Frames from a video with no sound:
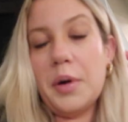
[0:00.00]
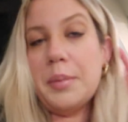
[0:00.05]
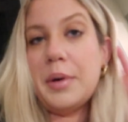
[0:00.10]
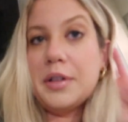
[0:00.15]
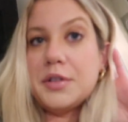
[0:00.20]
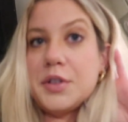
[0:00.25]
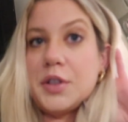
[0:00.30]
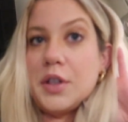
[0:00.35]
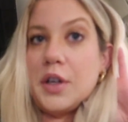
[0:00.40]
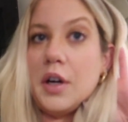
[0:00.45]
We're
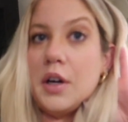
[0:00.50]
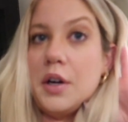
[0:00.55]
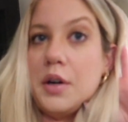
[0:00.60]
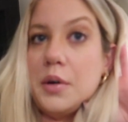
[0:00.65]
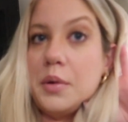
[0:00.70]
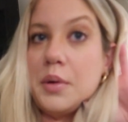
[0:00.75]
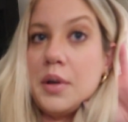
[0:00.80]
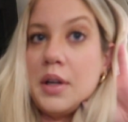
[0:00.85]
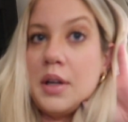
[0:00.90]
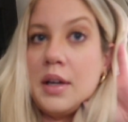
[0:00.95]
about to
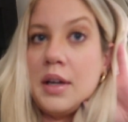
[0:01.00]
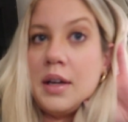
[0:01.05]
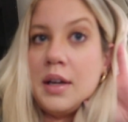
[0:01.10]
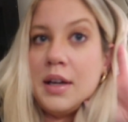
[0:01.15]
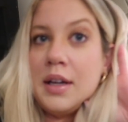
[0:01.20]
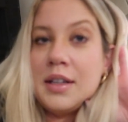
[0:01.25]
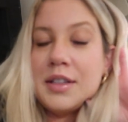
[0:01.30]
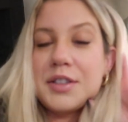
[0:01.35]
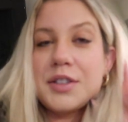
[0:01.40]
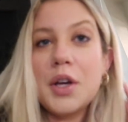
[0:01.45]
go.
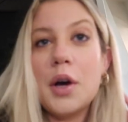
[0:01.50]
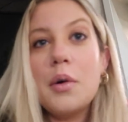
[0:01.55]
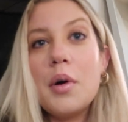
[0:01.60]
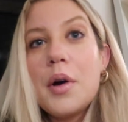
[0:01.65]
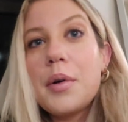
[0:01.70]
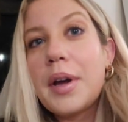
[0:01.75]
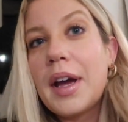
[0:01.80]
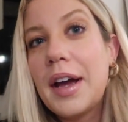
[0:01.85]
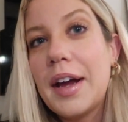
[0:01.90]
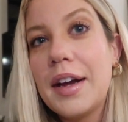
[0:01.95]
So,
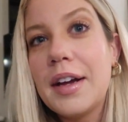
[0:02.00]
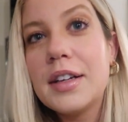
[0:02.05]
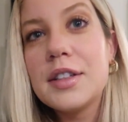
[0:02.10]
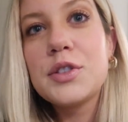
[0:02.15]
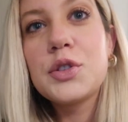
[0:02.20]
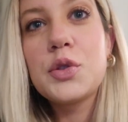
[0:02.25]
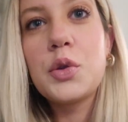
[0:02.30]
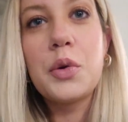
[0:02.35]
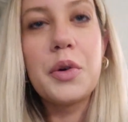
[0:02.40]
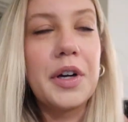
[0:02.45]
okay,
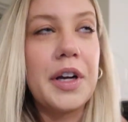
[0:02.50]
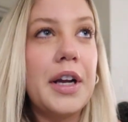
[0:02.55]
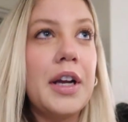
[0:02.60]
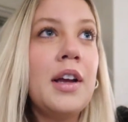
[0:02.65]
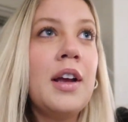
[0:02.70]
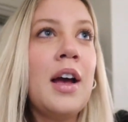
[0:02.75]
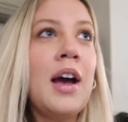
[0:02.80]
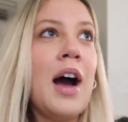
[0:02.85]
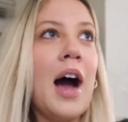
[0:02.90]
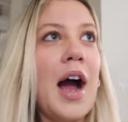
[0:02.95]
story.
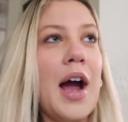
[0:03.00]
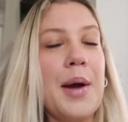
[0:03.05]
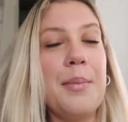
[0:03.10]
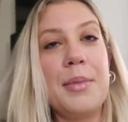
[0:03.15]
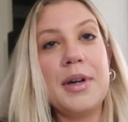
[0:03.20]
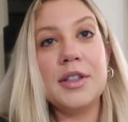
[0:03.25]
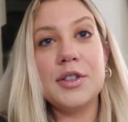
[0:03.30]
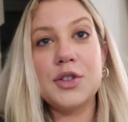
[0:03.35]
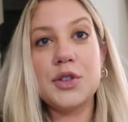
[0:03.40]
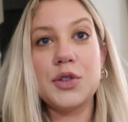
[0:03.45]

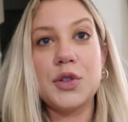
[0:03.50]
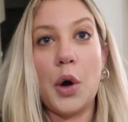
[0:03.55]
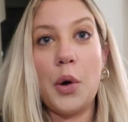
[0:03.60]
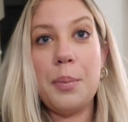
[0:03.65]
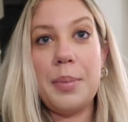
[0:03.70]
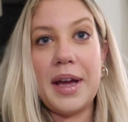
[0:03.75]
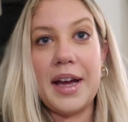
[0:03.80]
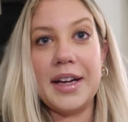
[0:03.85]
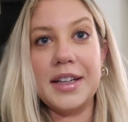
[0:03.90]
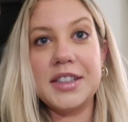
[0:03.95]
I'm so
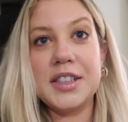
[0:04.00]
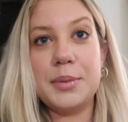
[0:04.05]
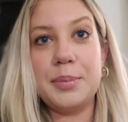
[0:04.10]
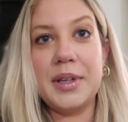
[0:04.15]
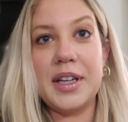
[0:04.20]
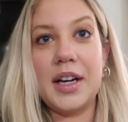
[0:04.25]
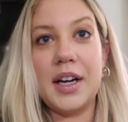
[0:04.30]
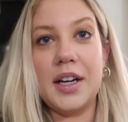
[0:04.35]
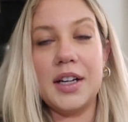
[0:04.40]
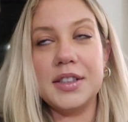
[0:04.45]
pissed
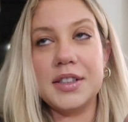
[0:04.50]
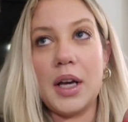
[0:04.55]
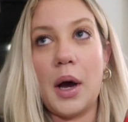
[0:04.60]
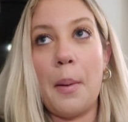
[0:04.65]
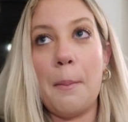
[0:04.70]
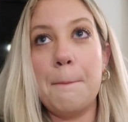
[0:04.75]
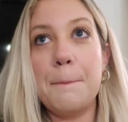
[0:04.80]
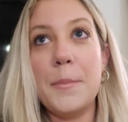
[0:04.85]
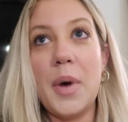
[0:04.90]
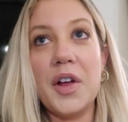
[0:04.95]
because a
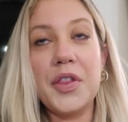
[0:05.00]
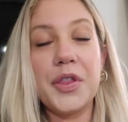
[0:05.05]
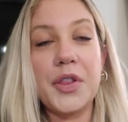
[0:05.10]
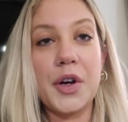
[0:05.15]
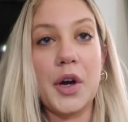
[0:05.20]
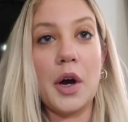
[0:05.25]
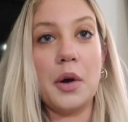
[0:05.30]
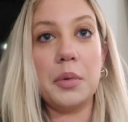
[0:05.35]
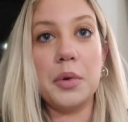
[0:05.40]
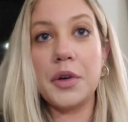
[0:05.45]
month
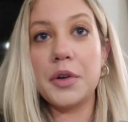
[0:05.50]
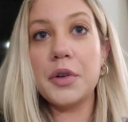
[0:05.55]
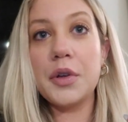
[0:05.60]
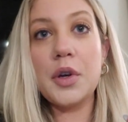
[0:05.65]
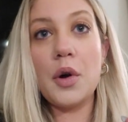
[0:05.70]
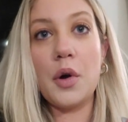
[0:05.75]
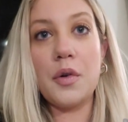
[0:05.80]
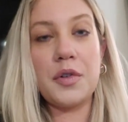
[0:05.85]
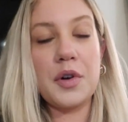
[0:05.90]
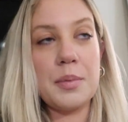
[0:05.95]
ago,
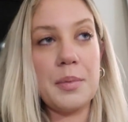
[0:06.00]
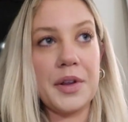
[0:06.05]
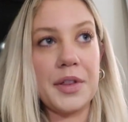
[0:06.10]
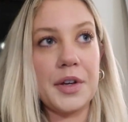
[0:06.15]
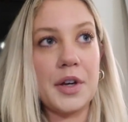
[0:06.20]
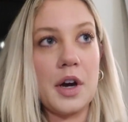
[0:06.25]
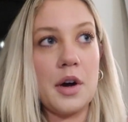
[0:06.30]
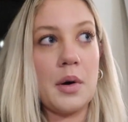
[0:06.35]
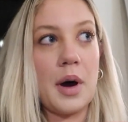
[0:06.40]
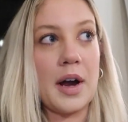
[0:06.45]
literally over a month
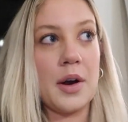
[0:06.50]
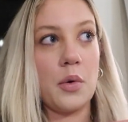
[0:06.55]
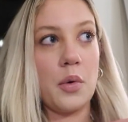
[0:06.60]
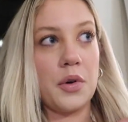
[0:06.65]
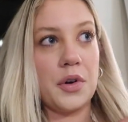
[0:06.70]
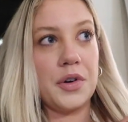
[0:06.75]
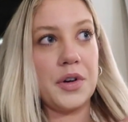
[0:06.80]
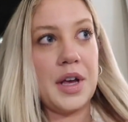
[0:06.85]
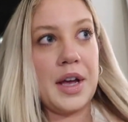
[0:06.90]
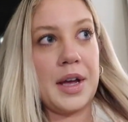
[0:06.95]
ago, I
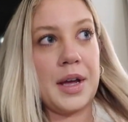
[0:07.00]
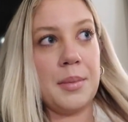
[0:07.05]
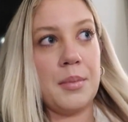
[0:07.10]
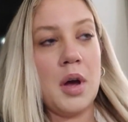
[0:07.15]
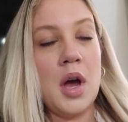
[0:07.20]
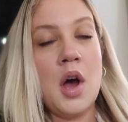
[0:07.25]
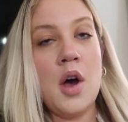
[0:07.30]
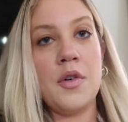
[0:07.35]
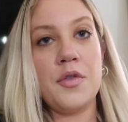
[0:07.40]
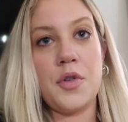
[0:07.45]
ordered
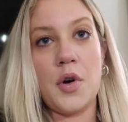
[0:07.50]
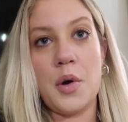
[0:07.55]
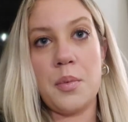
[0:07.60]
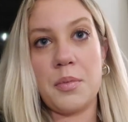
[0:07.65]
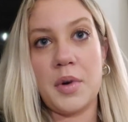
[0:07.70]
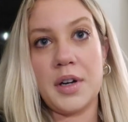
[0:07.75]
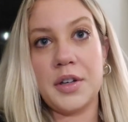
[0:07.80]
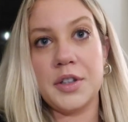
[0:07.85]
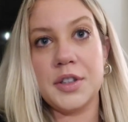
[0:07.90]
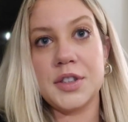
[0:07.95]
him
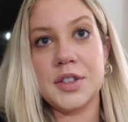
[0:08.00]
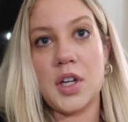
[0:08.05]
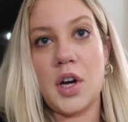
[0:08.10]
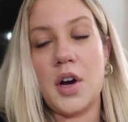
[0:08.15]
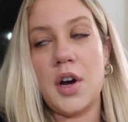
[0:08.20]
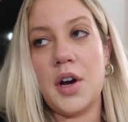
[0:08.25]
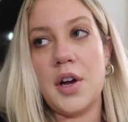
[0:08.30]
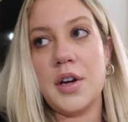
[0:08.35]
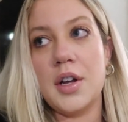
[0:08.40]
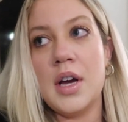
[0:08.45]
foam runners
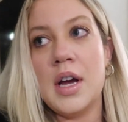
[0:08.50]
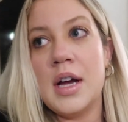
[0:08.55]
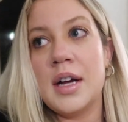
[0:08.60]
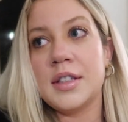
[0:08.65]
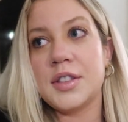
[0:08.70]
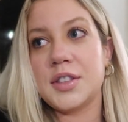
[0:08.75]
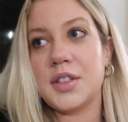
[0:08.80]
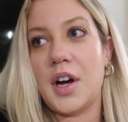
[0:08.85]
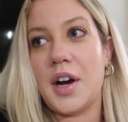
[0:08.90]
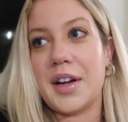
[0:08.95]
on
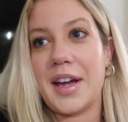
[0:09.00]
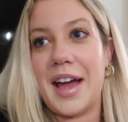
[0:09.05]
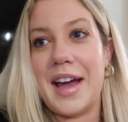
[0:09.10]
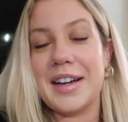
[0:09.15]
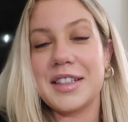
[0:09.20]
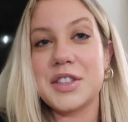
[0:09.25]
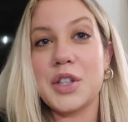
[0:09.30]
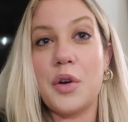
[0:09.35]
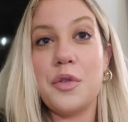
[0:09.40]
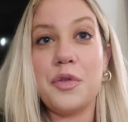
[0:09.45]

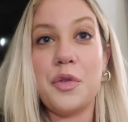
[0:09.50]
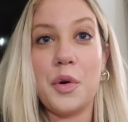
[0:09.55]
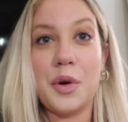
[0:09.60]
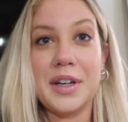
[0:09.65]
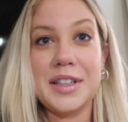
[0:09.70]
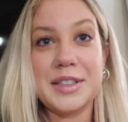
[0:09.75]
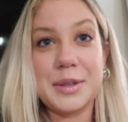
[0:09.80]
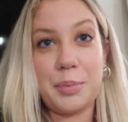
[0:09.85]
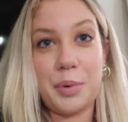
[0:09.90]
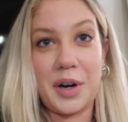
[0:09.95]
StockX for
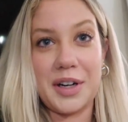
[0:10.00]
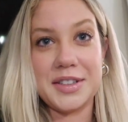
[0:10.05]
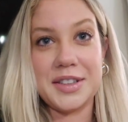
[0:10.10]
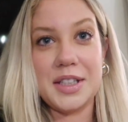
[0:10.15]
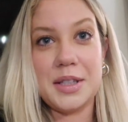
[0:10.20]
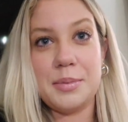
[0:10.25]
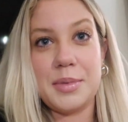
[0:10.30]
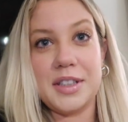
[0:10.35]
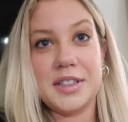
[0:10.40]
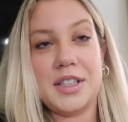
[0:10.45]
his
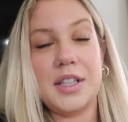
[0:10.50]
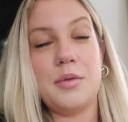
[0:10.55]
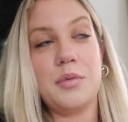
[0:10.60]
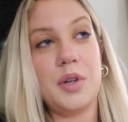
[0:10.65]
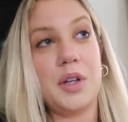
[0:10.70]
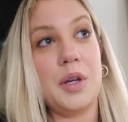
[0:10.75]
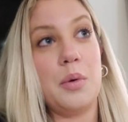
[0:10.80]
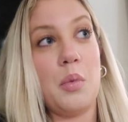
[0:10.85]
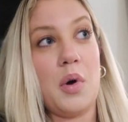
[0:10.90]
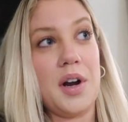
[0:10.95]
present because he
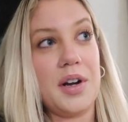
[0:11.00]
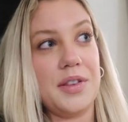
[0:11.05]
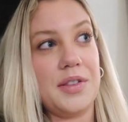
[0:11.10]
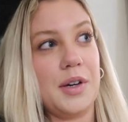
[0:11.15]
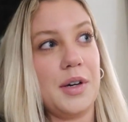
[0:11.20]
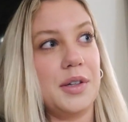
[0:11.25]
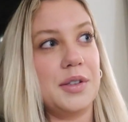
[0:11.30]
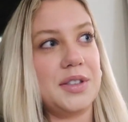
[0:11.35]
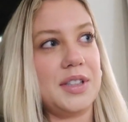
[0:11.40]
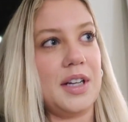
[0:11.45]
really wanted
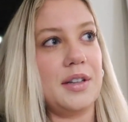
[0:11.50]
those.